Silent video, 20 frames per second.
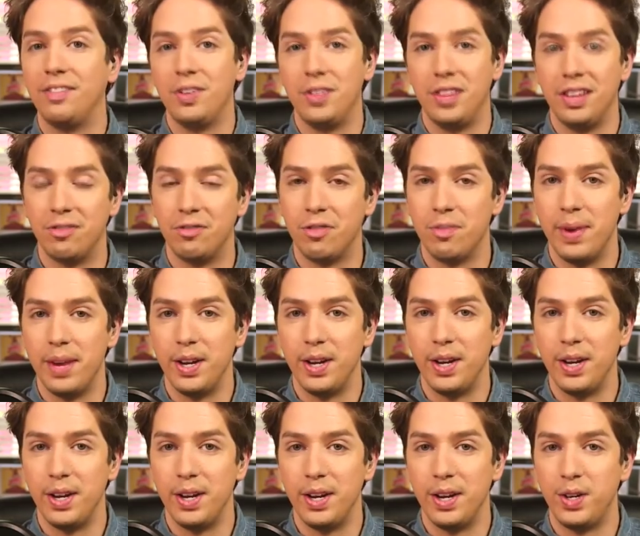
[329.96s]
you the
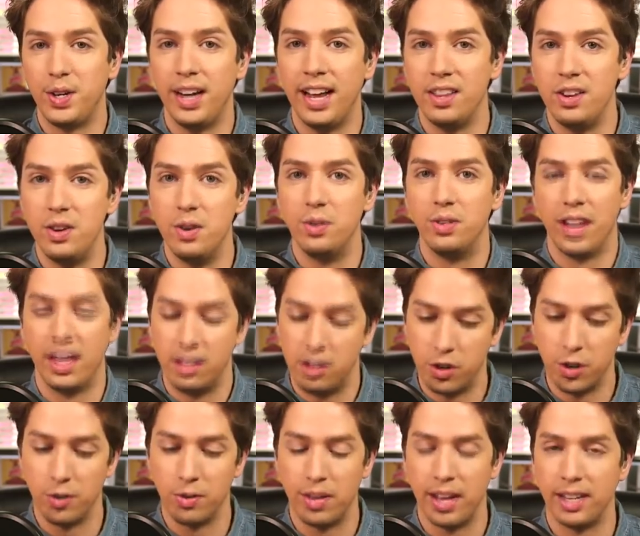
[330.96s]
information and the news and the
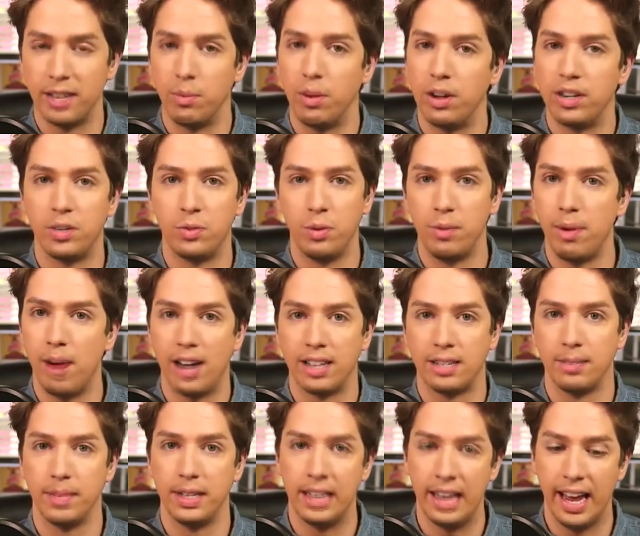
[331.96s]
truth as much as we
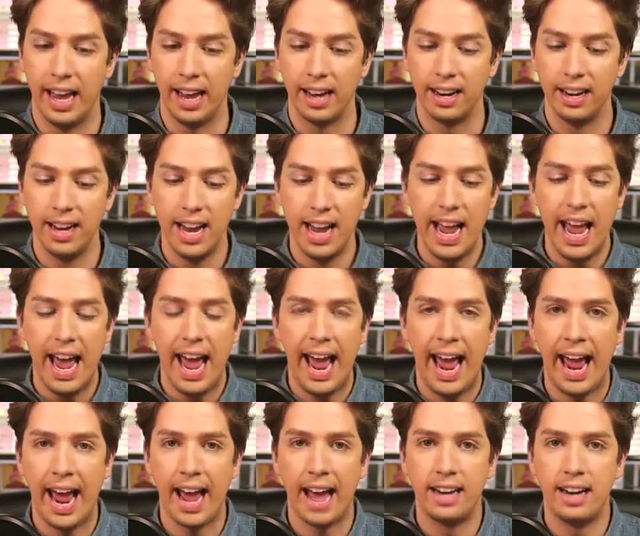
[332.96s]
possibly can.
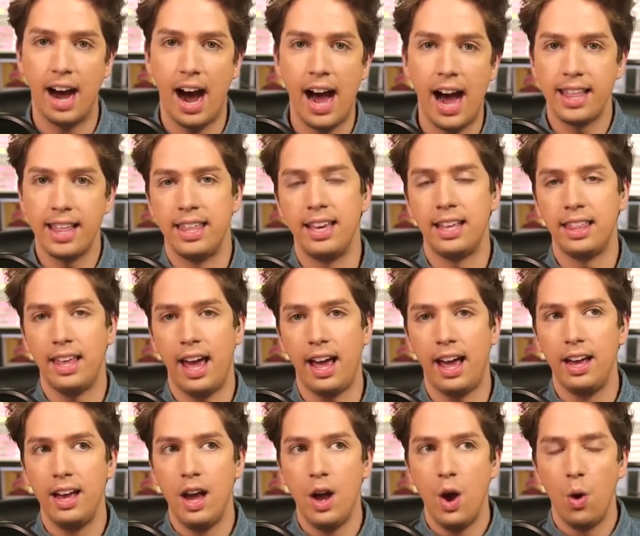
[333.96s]
And I think
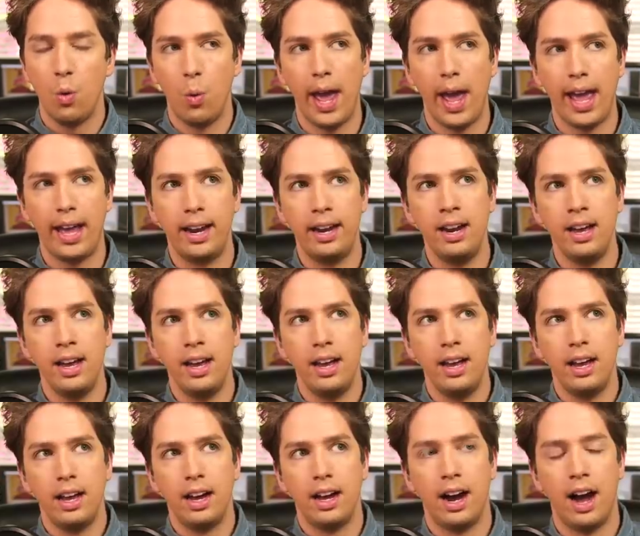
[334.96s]
that when
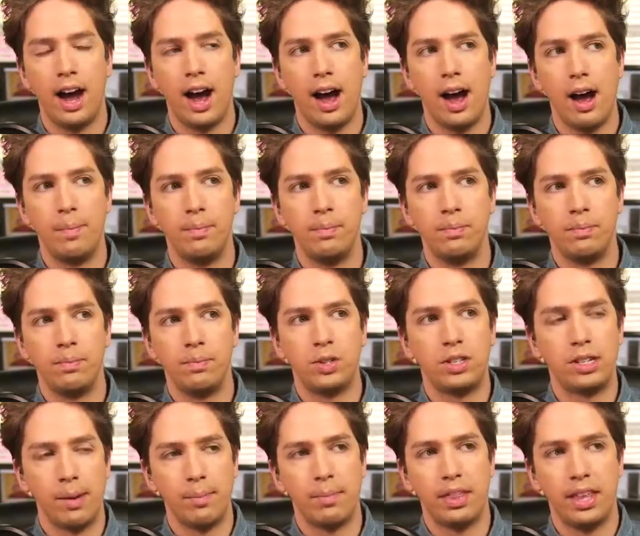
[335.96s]
um,
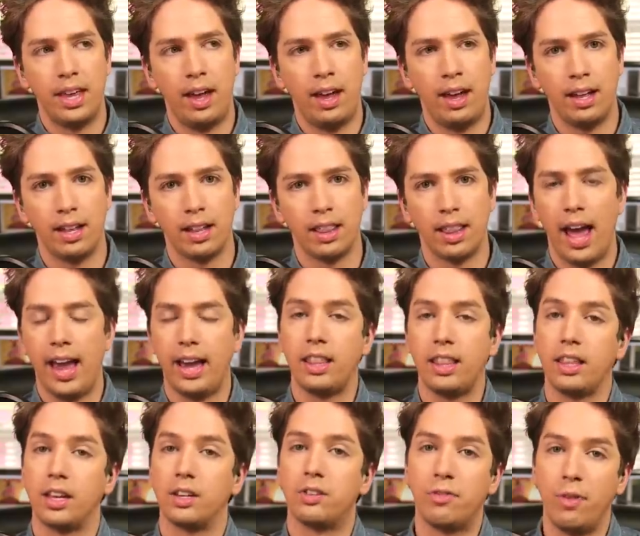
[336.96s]
something
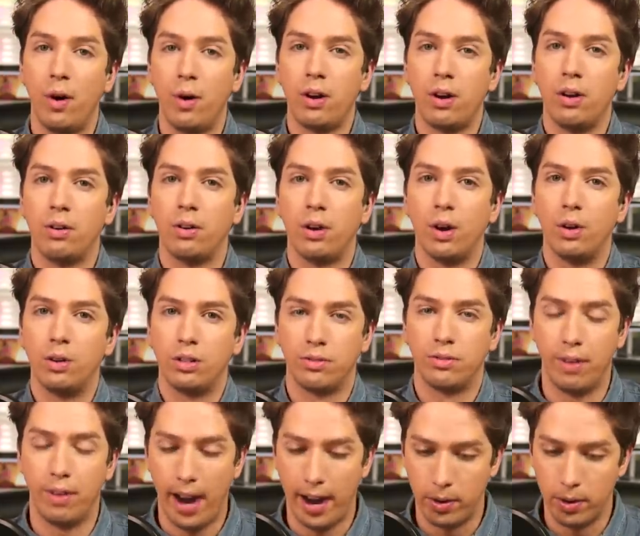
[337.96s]
like this photo
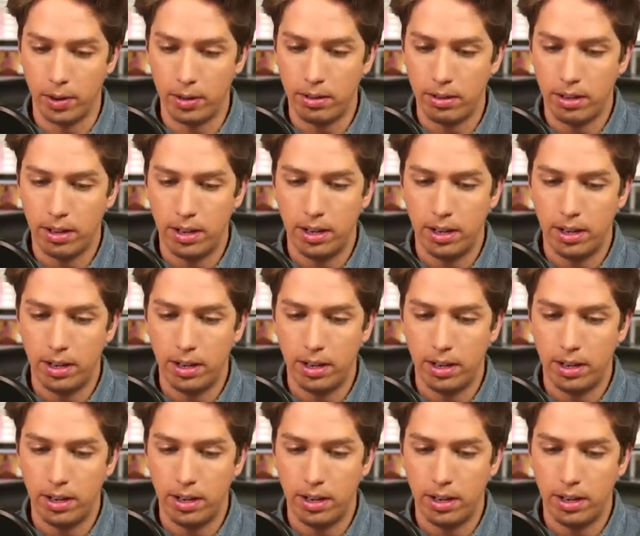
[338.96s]
goes viral